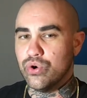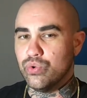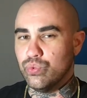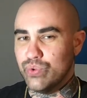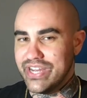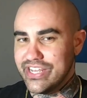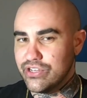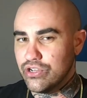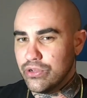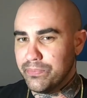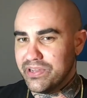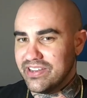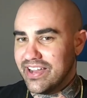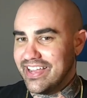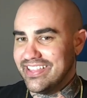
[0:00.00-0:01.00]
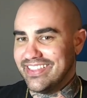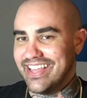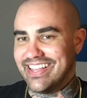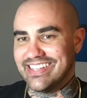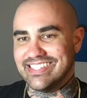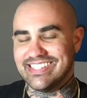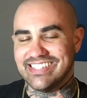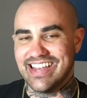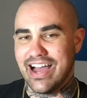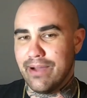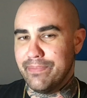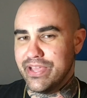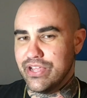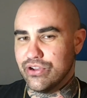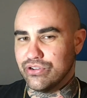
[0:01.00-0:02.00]
regal, but not in like a
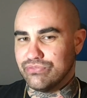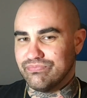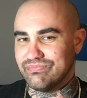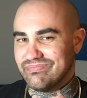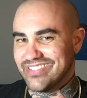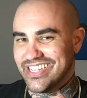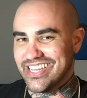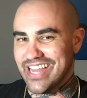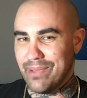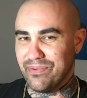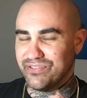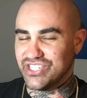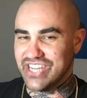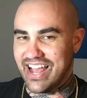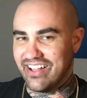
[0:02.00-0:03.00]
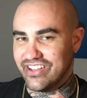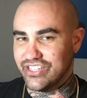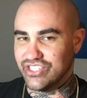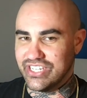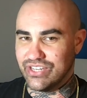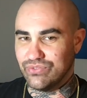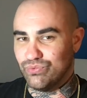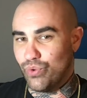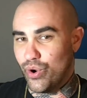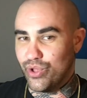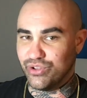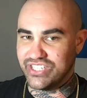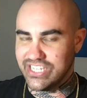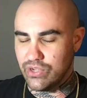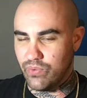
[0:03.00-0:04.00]
snobby or the type of challenging
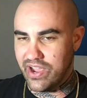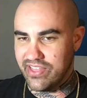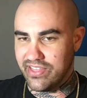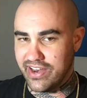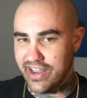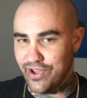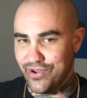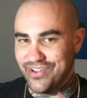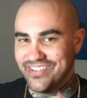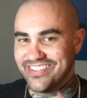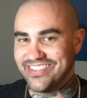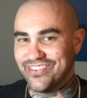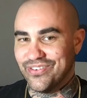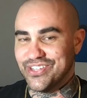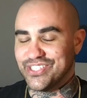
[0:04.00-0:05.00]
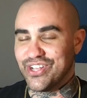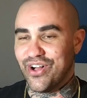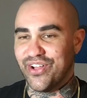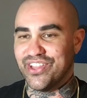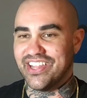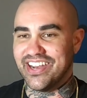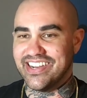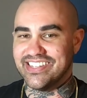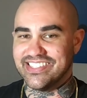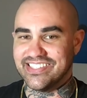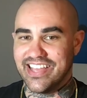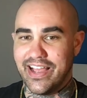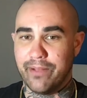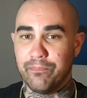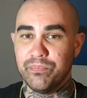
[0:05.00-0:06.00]
royalty way that I always call it that I
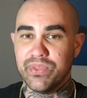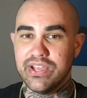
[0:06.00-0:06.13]
dislike.